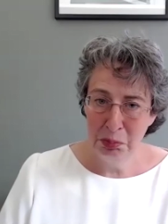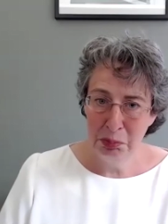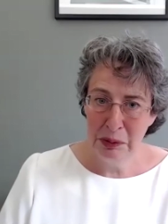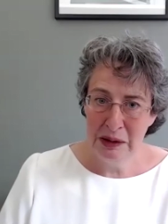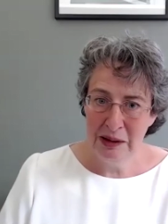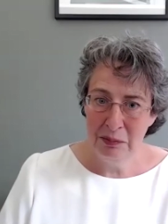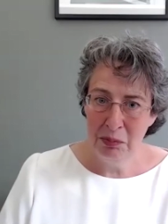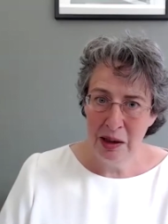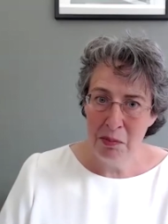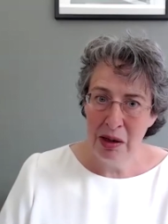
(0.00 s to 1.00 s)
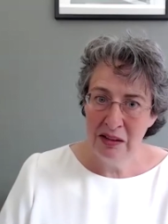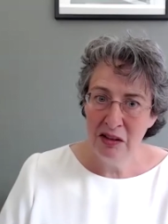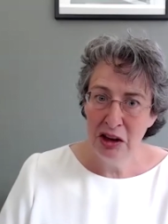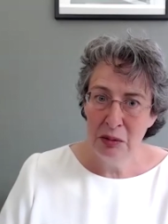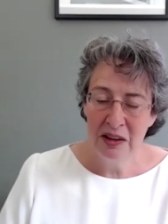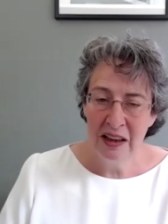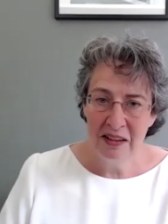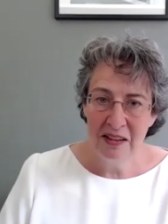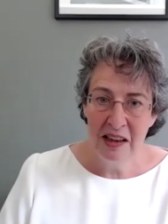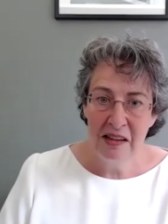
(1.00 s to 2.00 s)
But in, in my
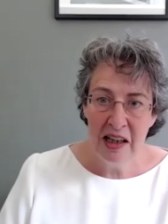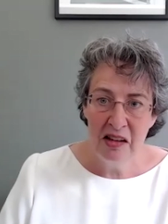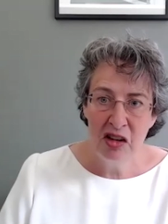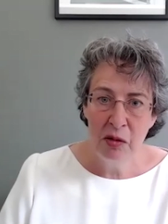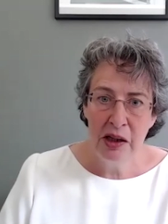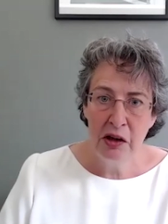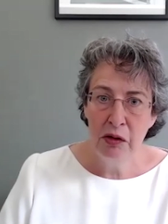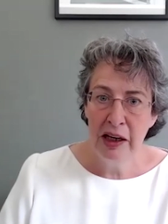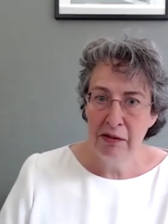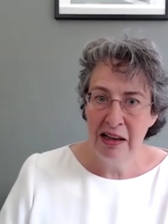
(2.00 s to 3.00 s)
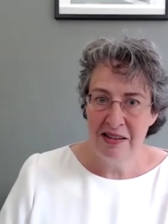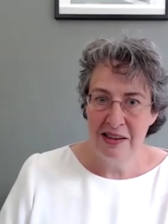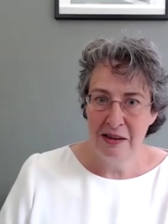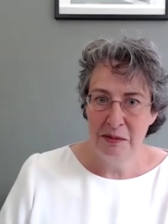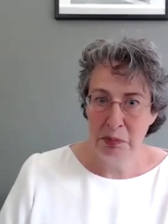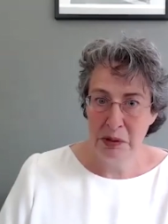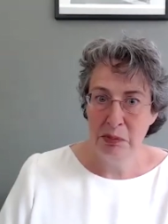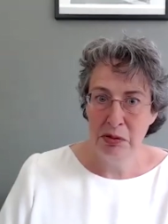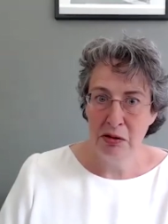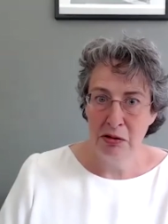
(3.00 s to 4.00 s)
circumstances, it tends to be UK resident
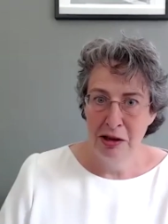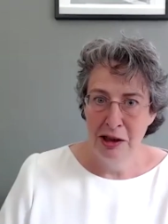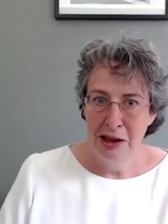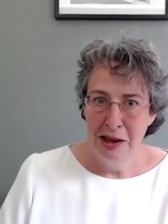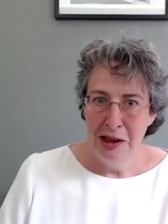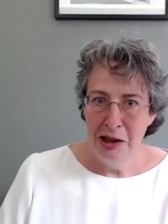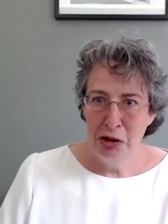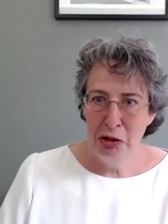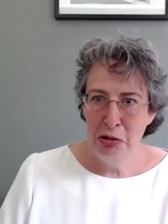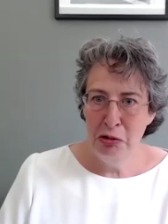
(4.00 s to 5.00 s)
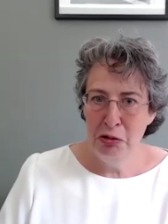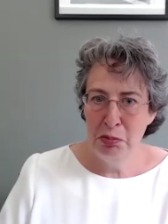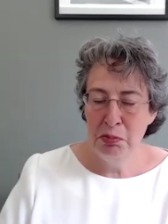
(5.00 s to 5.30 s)
people whose